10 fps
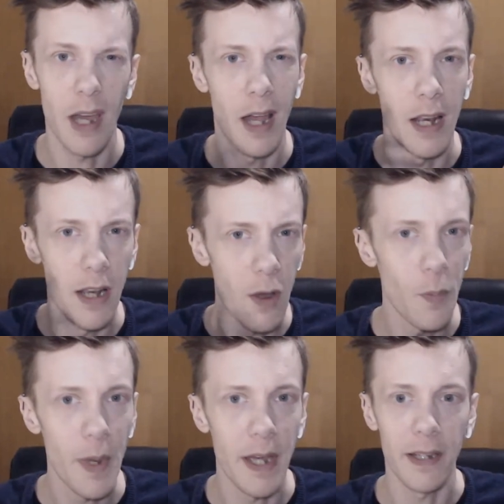A little
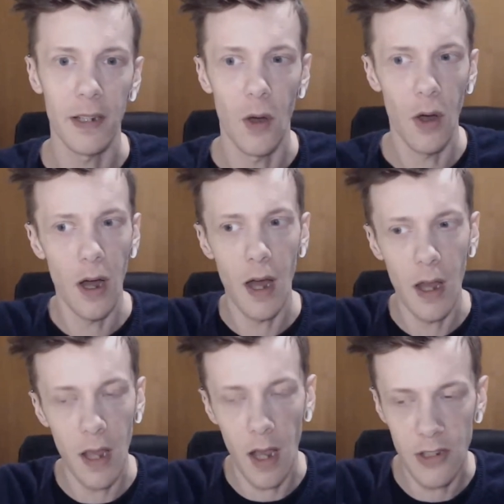bit got
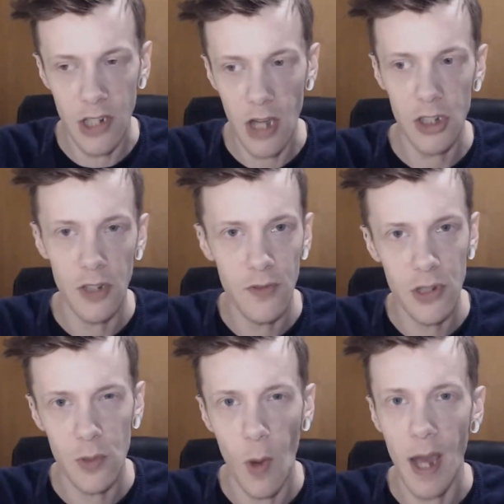a, a touch of
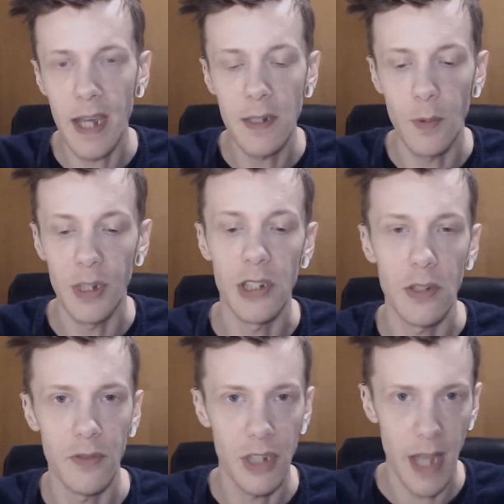suede, which is
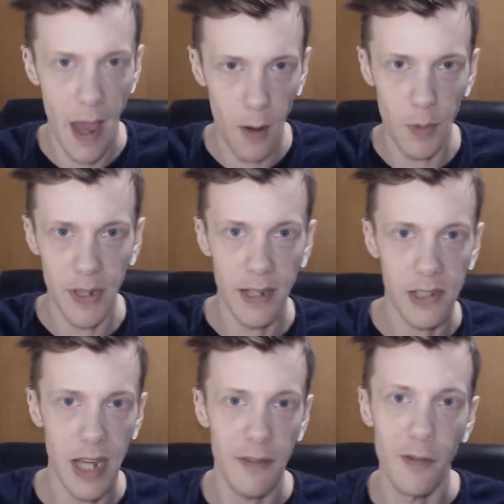obviously helped with that
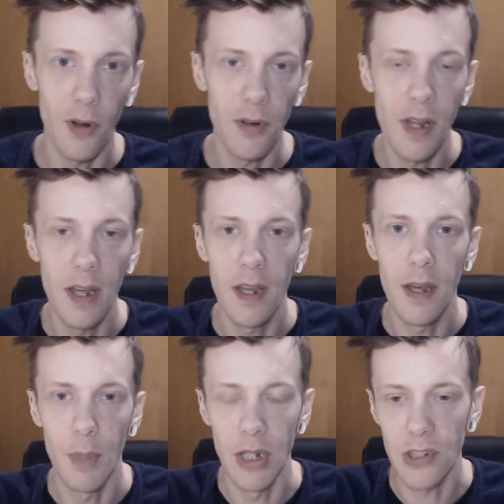saffron,
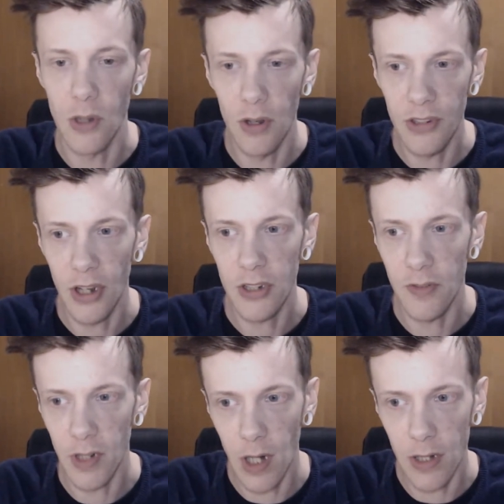but it's got a touch of
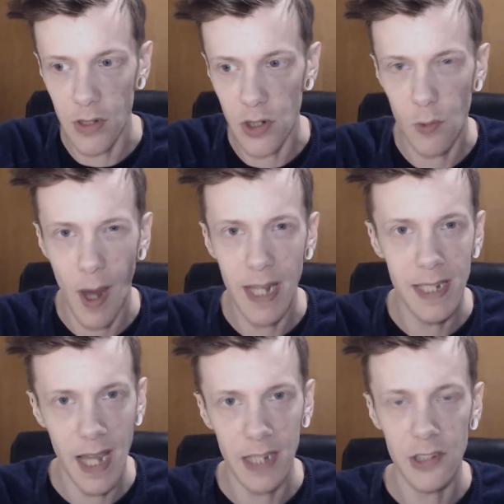a kind of suede
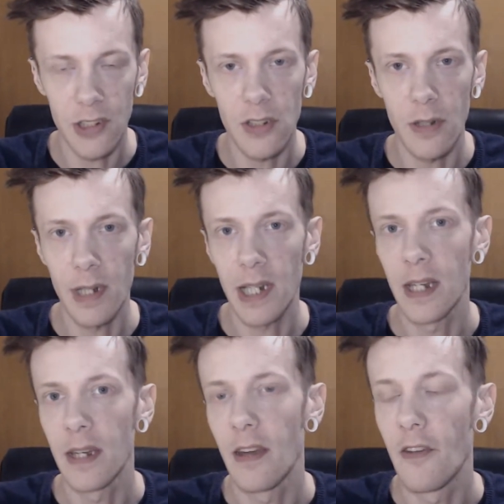texture to it
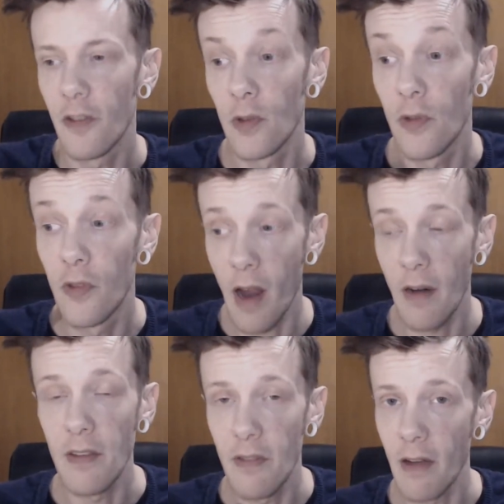feels
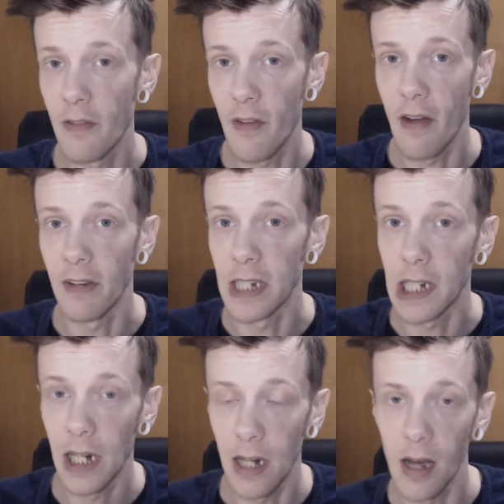very very very
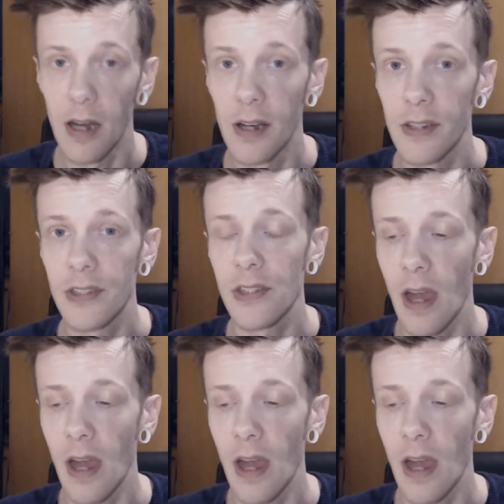pass.